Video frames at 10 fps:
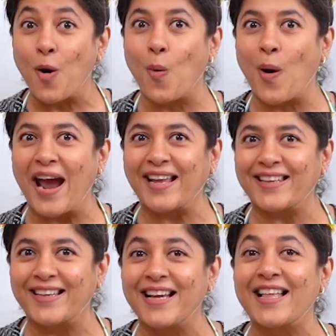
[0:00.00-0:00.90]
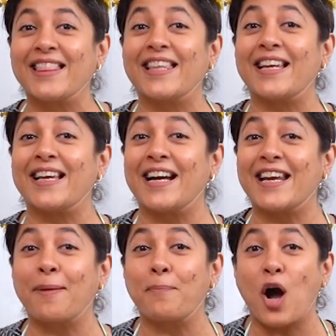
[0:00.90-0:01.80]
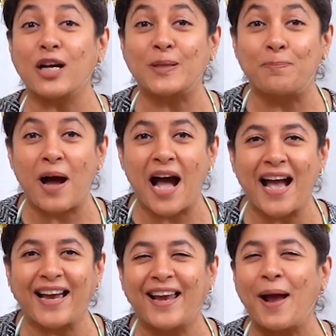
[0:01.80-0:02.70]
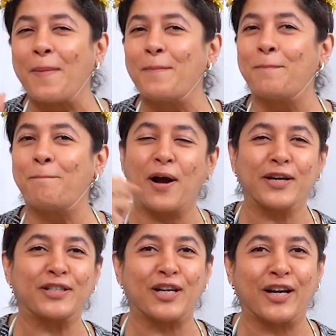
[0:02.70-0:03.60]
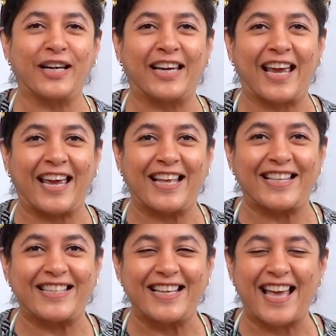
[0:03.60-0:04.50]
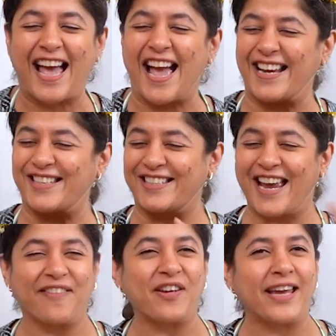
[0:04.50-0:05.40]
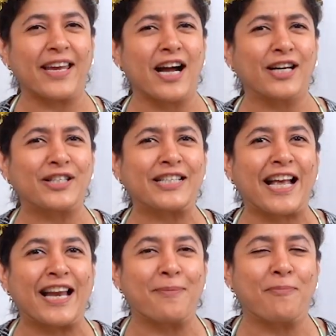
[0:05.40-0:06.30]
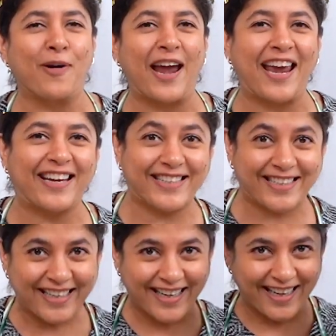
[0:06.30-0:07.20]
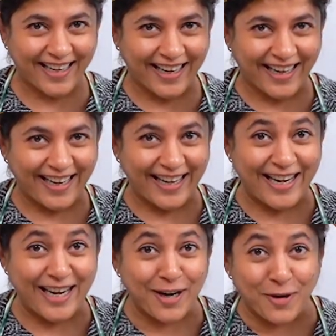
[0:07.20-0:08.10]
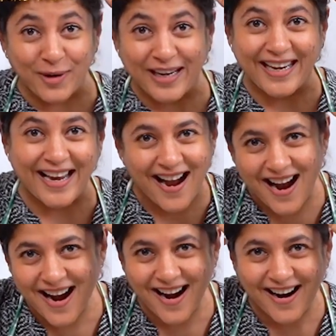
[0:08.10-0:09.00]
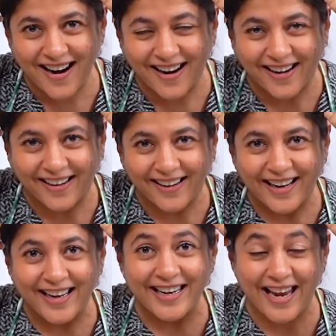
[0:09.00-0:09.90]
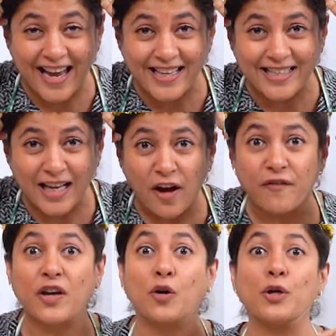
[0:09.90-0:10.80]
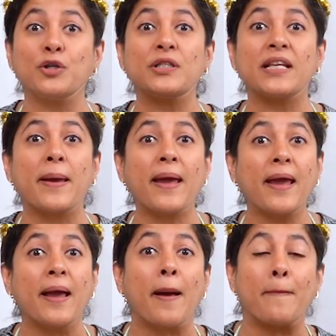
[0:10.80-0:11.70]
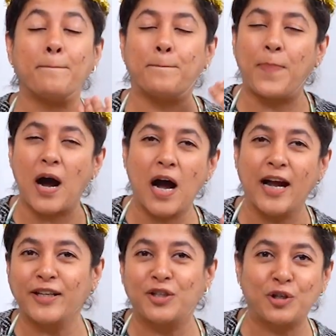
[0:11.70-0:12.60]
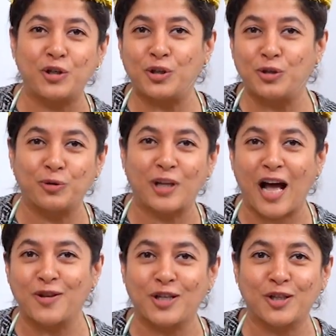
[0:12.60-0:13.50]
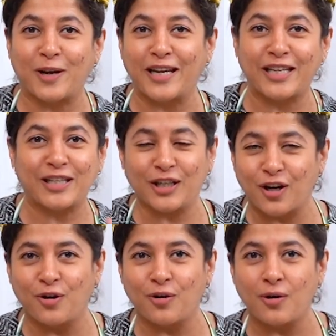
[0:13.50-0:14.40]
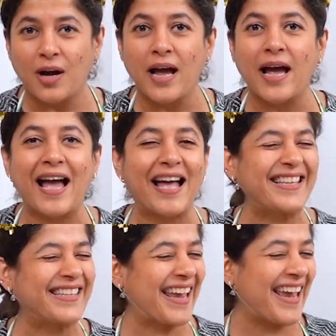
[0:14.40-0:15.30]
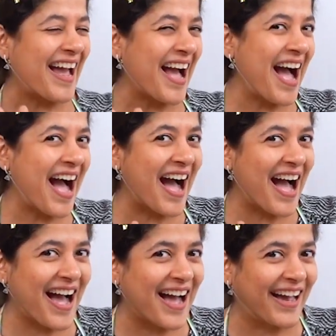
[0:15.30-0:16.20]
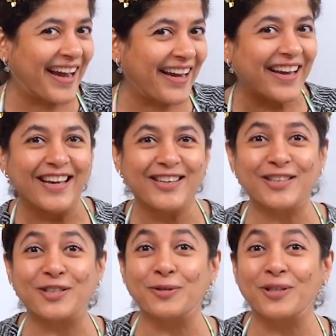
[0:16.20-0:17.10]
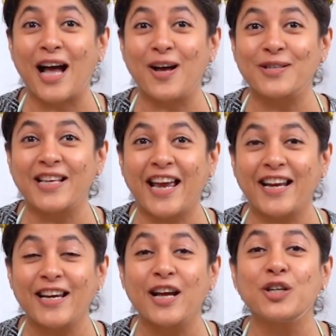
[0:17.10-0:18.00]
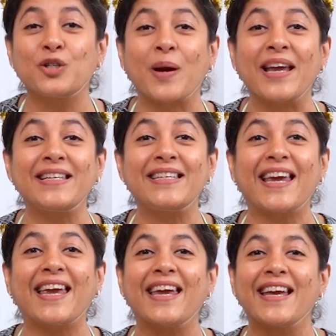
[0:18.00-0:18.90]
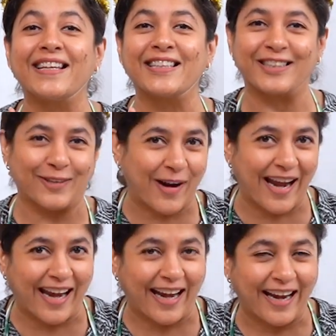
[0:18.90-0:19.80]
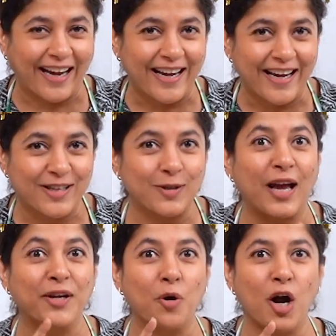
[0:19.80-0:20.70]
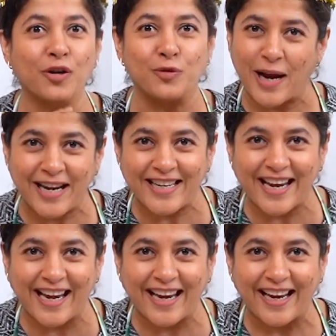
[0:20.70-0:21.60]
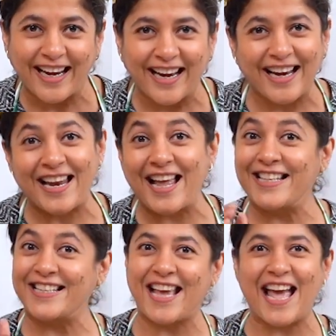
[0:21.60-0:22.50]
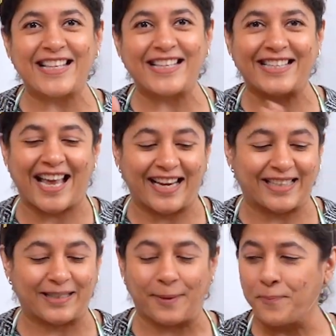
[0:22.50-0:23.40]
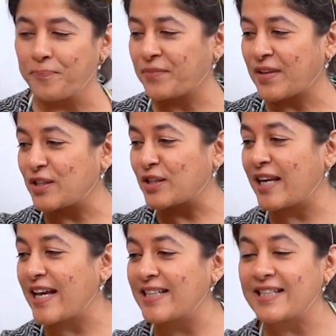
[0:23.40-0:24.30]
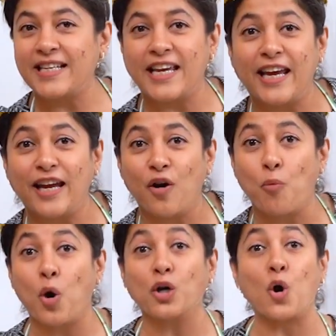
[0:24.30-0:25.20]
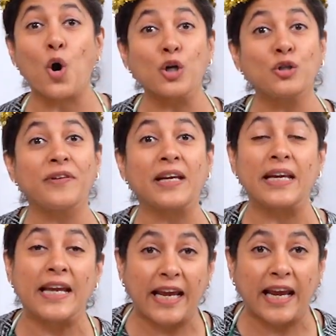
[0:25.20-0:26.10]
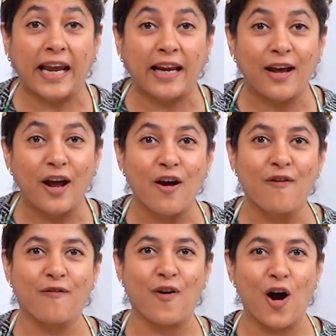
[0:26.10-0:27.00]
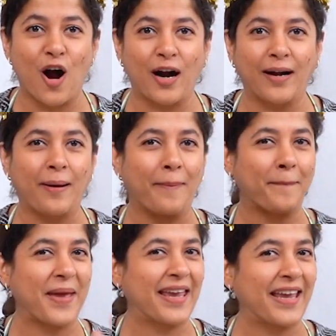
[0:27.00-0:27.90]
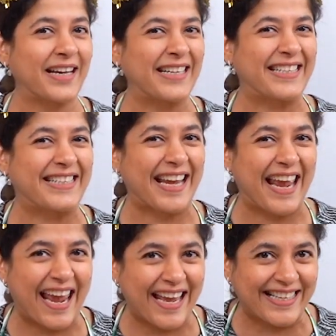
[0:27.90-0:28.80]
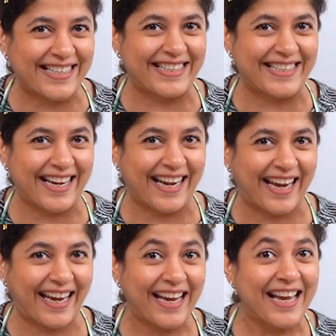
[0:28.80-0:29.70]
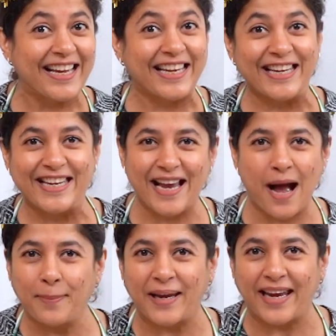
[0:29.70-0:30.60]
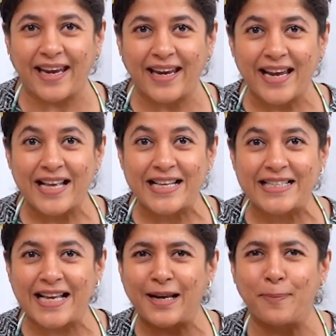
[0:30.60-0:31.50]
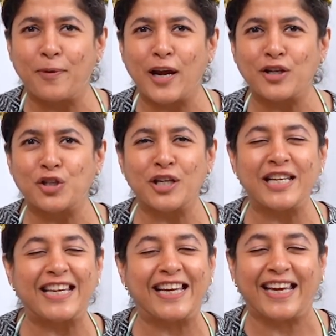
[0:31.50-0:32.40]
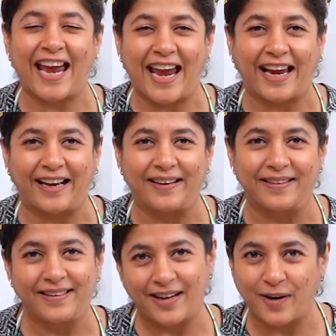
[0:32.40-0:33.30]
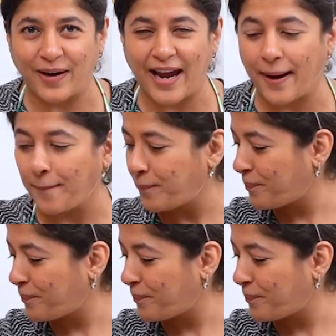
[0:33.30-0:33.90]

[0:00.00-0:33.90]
with the learning box by Puntoon Kids? And today we are here to celebrate New Year. Yes, we are going to say bye to 2022 and say hi to 2023. So are you all ready? Let's get set. So let's see what all do we need for making a tasty, yummy celebration cake. Okay.